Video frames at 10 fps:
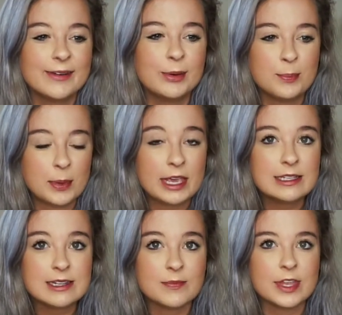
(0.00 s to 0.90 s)
would
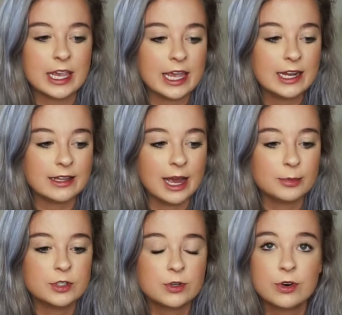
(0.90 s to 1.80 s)
be something in a
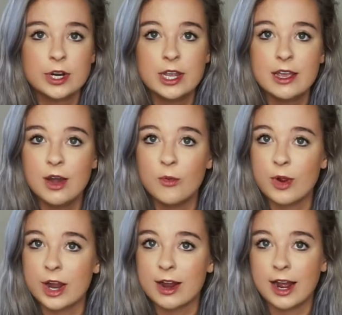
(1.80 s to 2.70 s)
laboratory
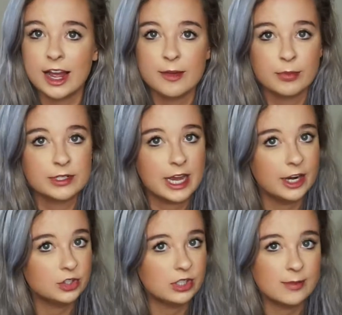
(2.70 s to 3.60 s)
where I'm
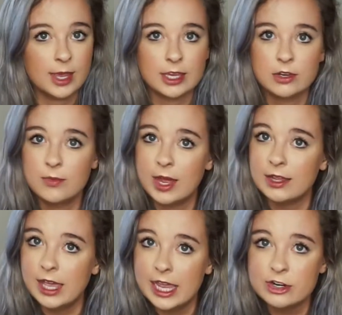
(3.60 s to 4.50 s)
potentially making new
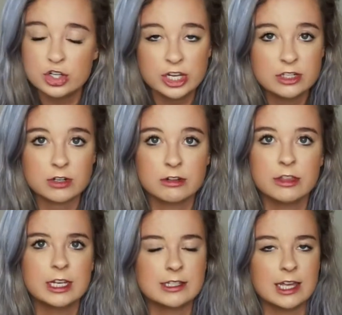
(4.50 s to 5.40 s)
medications or
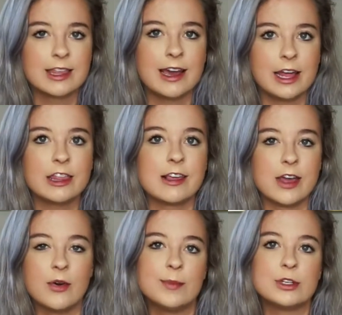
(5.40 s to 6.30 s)
things like that. I think
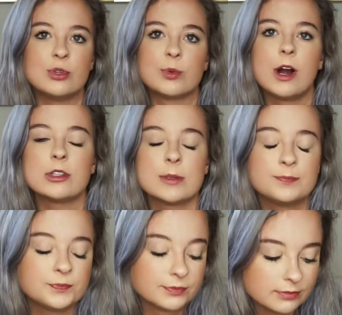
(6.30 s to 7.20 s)
that would be super
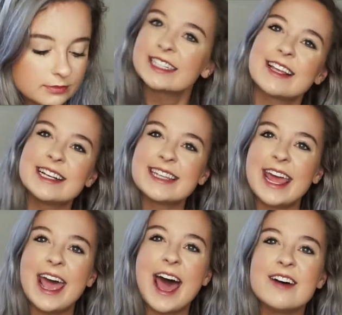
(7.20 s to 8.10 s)
awesome. Next class that
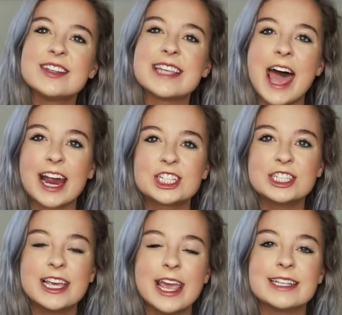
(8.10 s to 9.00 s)
I have is
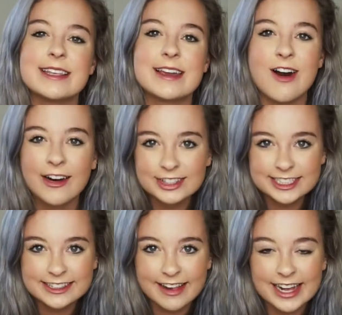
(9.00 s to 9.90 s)
actually a
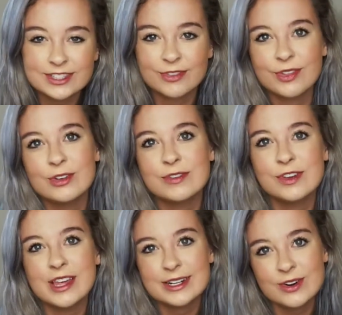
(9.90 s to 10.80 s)
psychology class. For those of
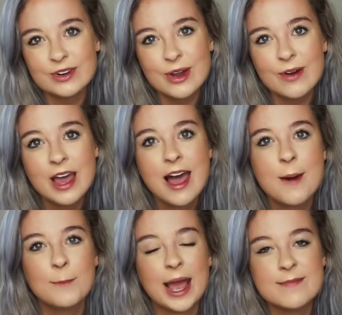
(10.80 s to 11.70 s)
you that don't know,
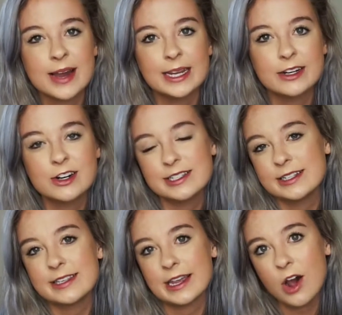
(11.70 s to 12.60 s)
my minor is
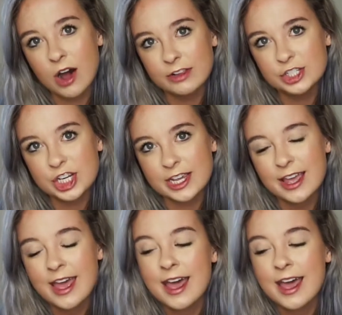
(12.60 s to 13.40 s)
in psychology,